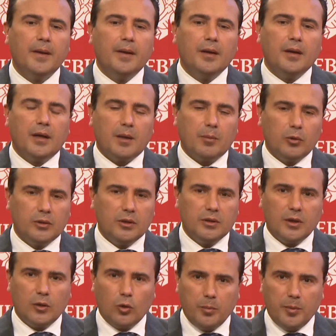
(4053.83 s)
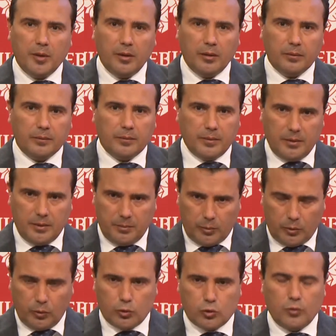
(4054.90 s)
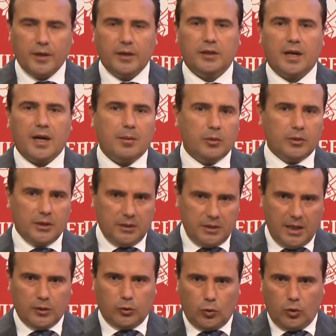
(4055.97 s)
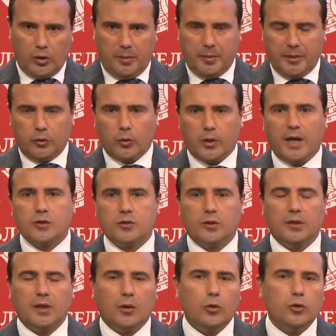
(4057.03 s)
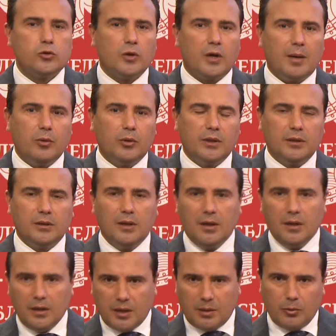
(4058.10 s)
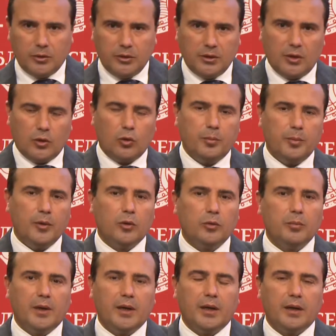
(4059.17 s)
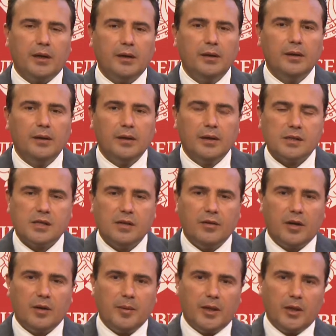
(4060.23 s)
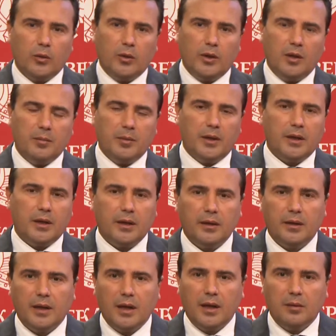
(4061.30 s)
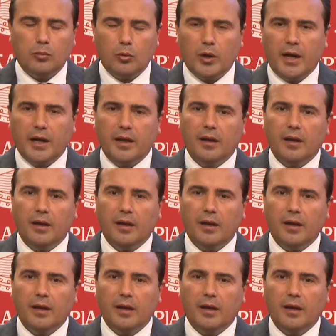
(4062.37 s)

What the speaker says: These are bilateral issues that should be resolved bilaterally. The working groups are continuing their work. This also involves the roadmap.